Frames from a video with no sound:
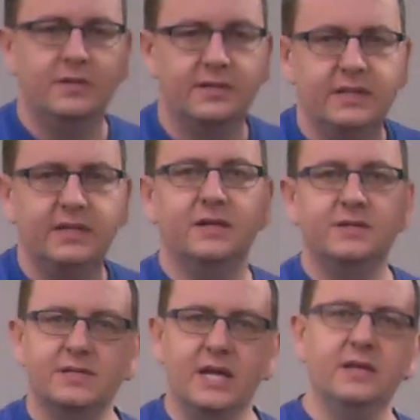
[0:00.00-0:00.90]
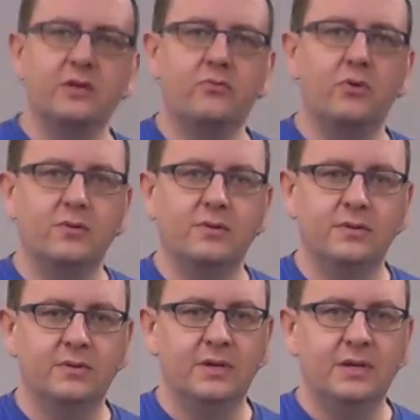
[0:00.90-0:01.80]
think and say that are wrong
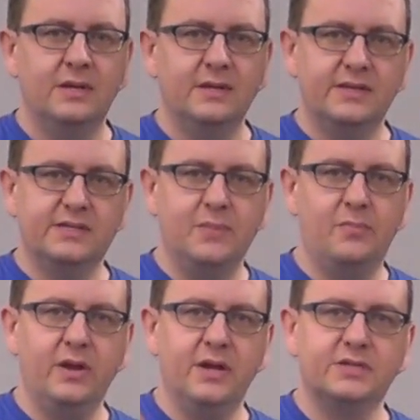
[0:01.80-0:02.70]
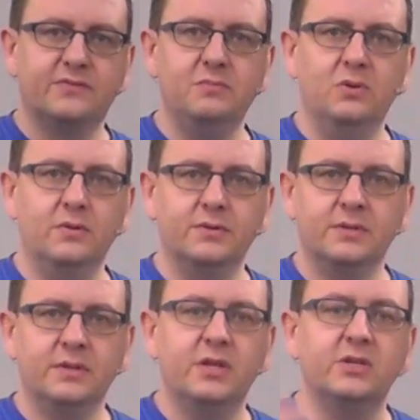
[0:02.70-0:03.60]
that separate us from God,
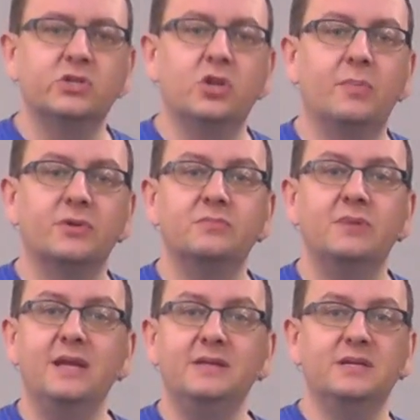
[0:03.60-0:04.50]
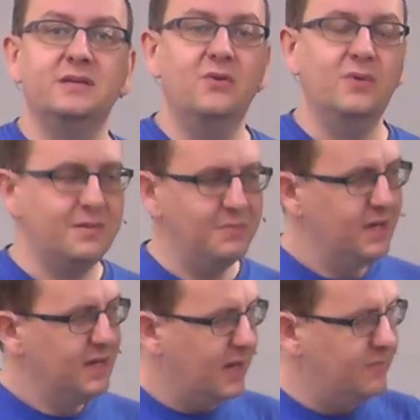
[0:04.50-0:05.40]
that stop us from getting to know him
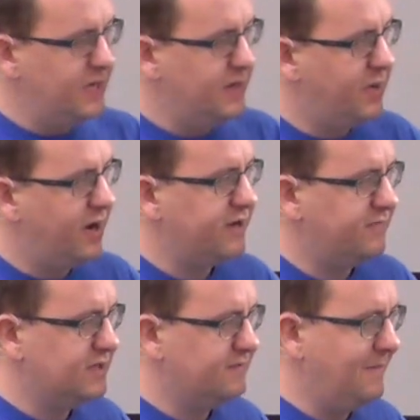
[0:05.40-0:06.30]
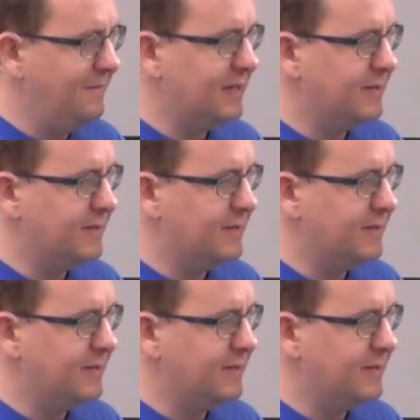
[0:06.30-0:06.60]
and being part of his family.